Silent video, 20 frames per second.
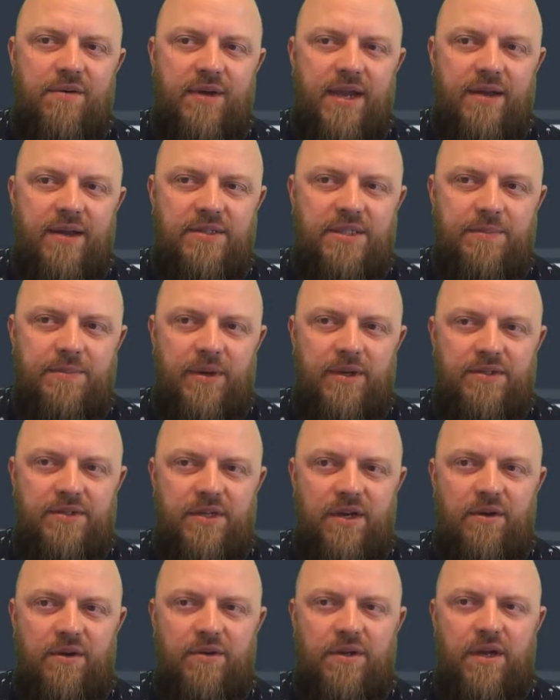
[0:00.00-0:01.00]
county,
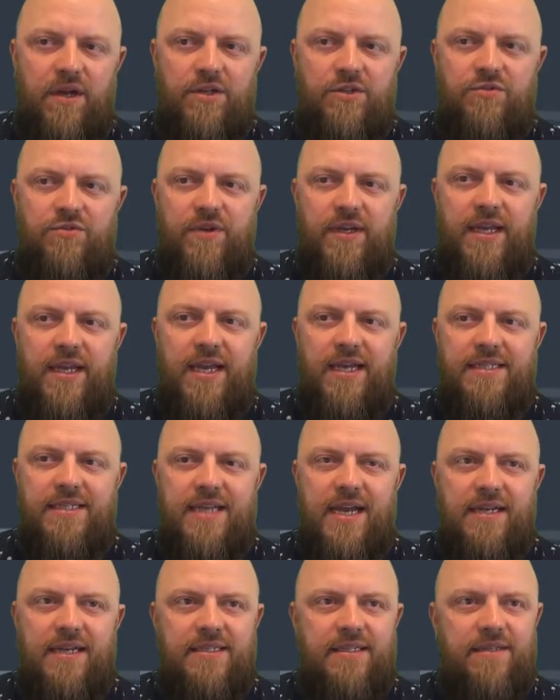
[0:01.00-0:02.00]
postcode, country is
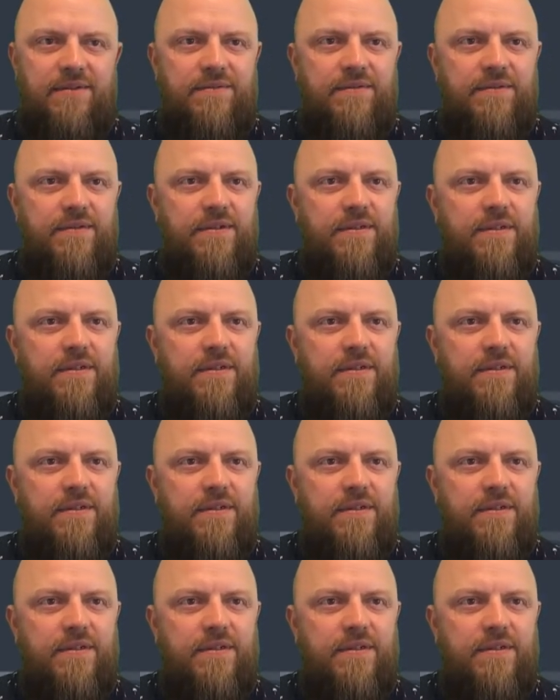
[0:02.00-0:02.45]
active.